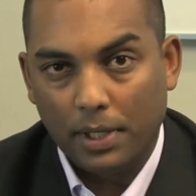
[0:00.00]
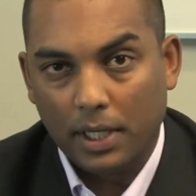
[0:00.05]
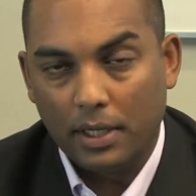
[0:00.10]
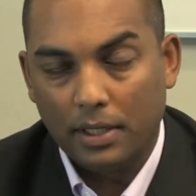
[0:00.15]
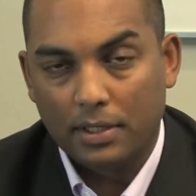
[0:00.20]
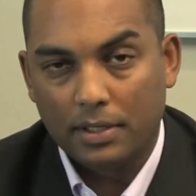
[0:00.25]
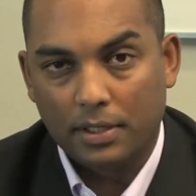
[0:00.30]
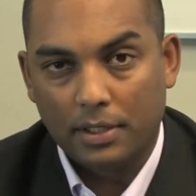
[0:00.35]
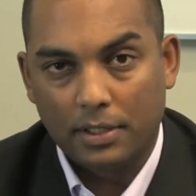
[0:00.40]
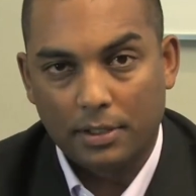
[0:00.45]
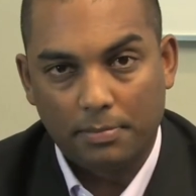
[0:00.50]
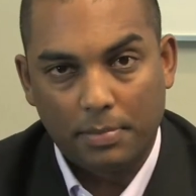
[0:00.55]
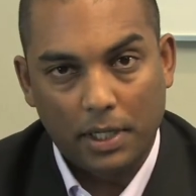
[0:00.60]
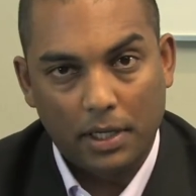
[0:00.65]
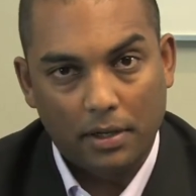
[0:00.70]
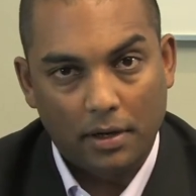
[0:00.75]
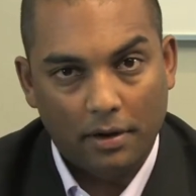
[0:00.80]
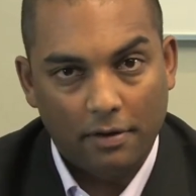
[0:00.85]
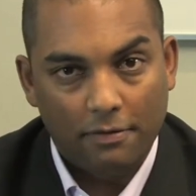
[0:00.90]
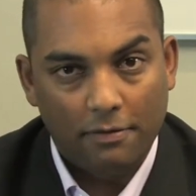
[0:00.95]
pieces,
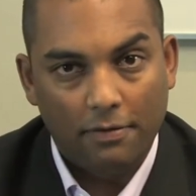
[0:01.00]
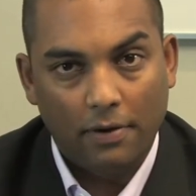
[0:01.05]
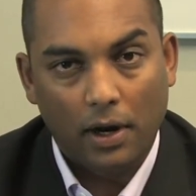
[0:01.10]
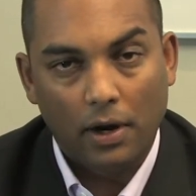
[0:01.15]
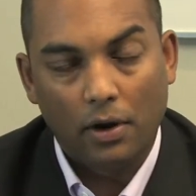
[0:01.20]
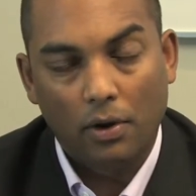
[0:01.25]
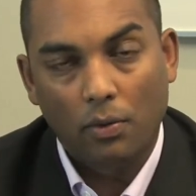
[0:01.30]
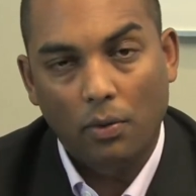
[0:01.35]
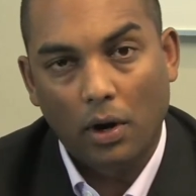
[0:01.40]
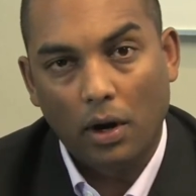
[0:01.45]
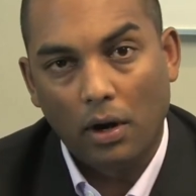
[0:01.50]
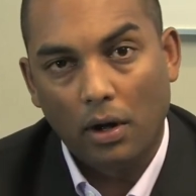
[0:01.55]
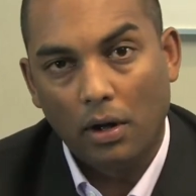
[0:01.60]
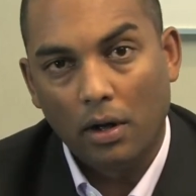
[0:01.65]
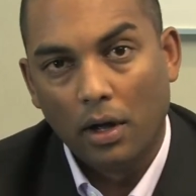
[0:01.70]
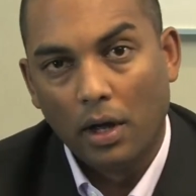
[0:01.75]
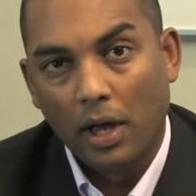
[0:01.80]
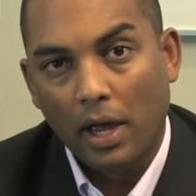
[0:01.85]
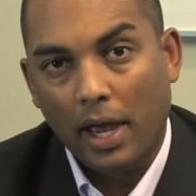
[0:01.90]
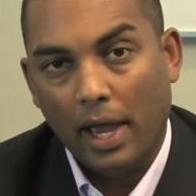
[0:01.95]
be it a
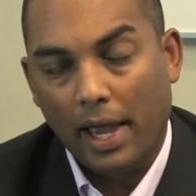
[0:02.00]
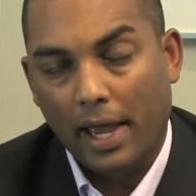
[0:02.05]
firewall,